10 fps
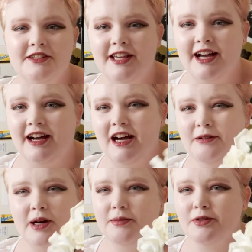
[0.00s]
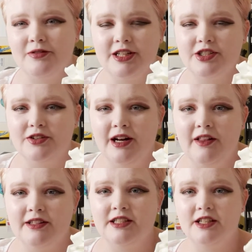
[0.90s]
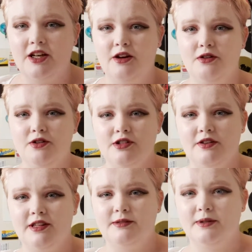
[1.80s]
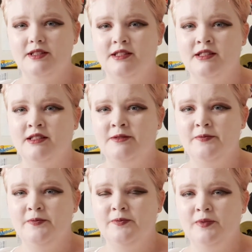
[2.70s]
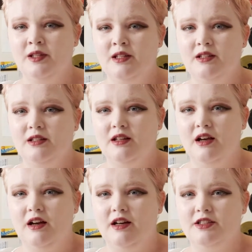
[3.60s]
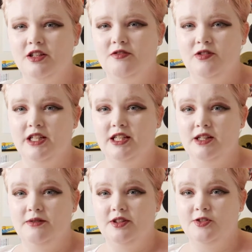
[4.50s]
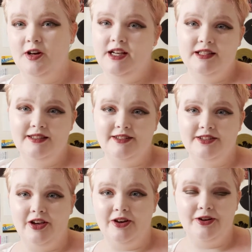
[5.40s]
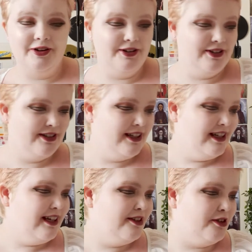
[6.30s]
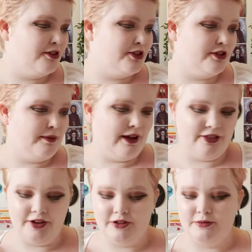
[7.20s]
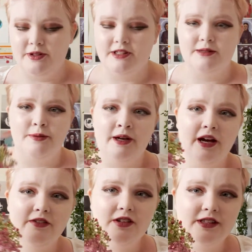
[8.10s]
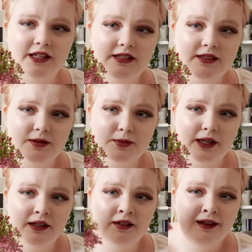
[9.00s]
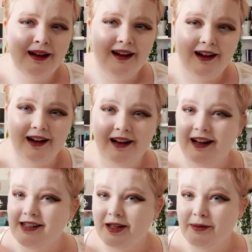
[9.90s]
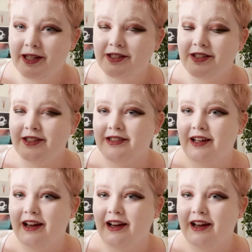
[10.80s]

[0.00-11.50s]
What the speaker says: yeah, I'm not really sure how that's going to go. Also, these ones don't really go with the dress, so not sure about those ones, but I've got these as well. As I mentioned